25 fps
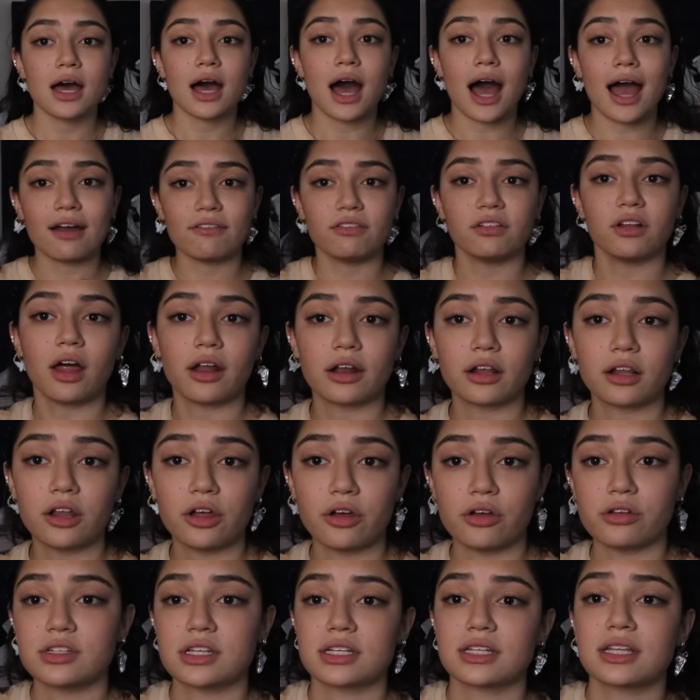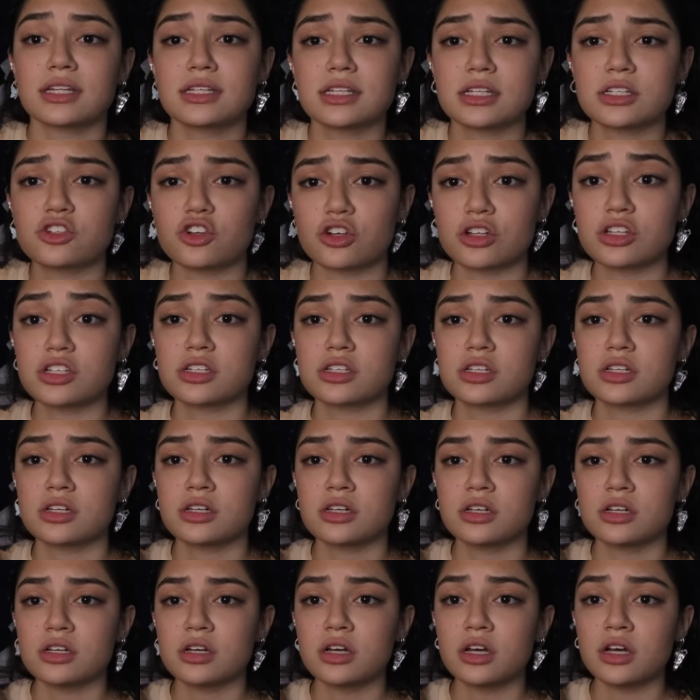I have a lot of clothes. Like, this is just
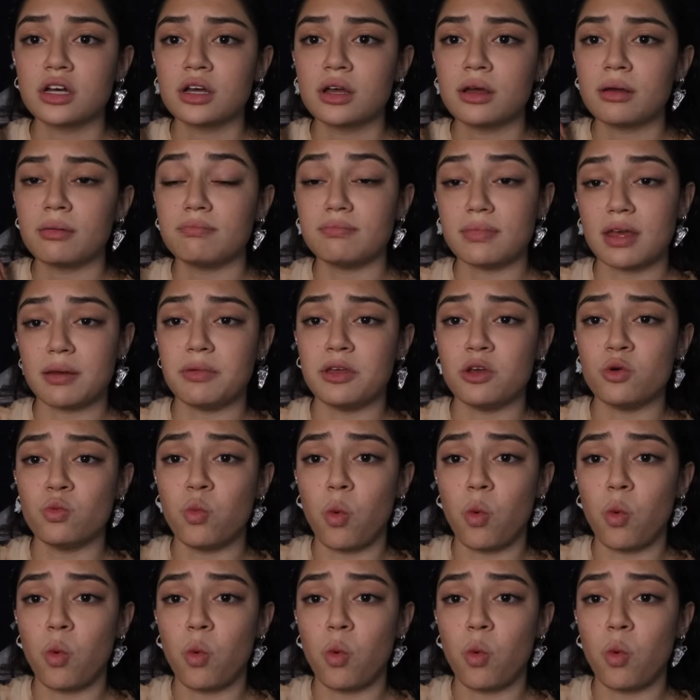maybe